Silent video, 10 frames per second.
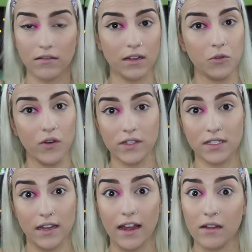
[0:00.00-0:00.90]
I'm going to
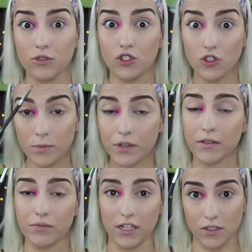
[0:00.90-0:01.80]
say I'm super
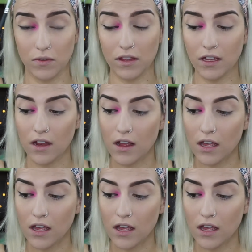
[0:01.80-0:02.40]
impressed with it.